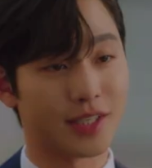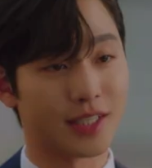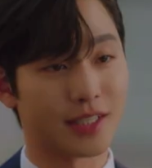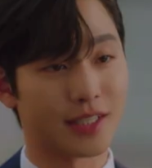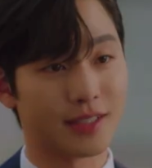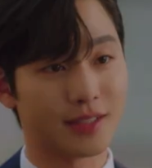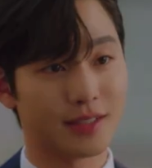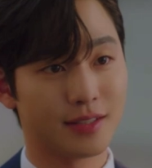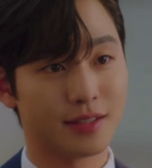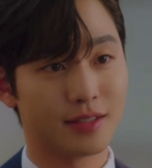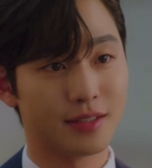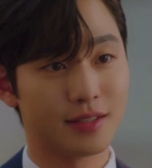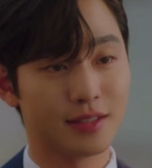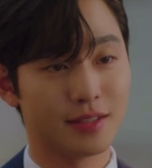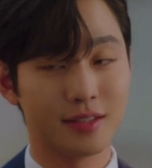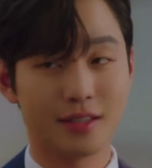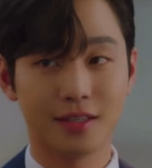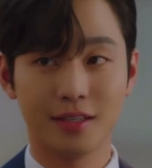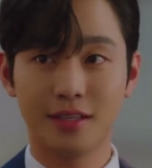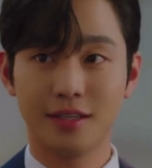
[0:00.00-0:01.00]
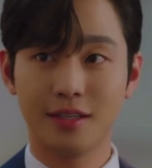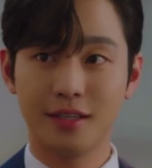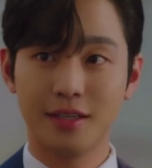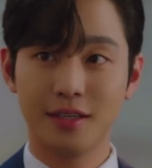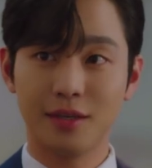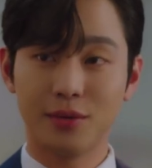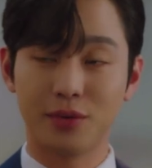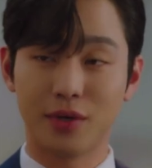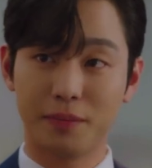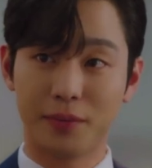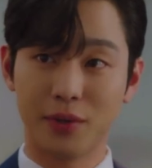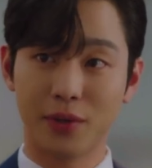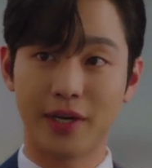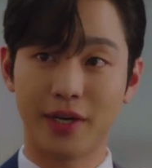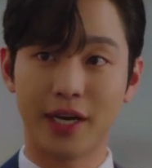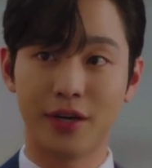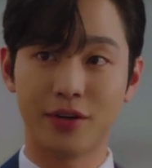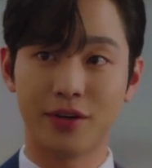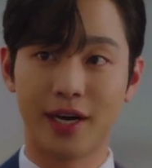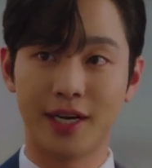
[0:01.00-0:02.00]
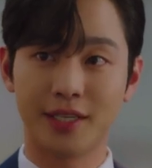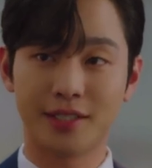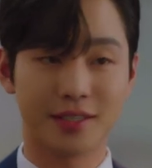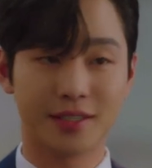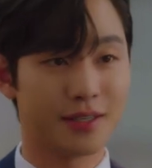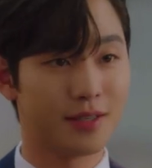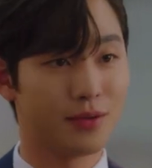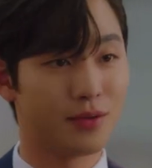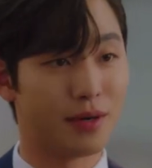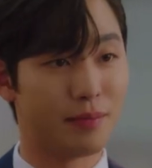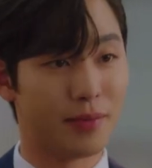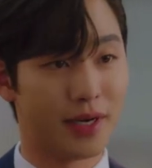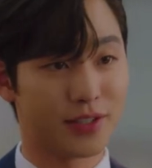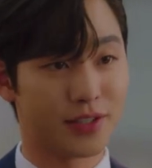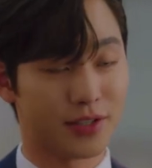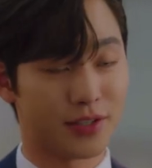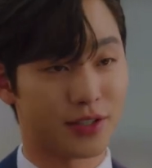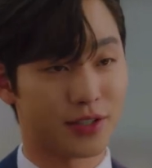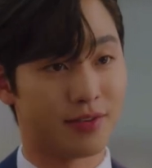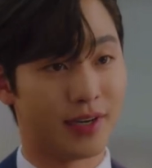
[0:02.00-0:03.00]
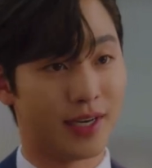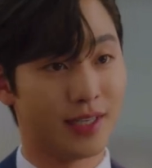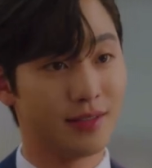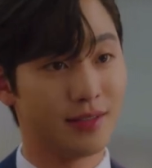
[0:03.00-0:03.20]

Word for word: Really. Would it be okay to ask what made you such a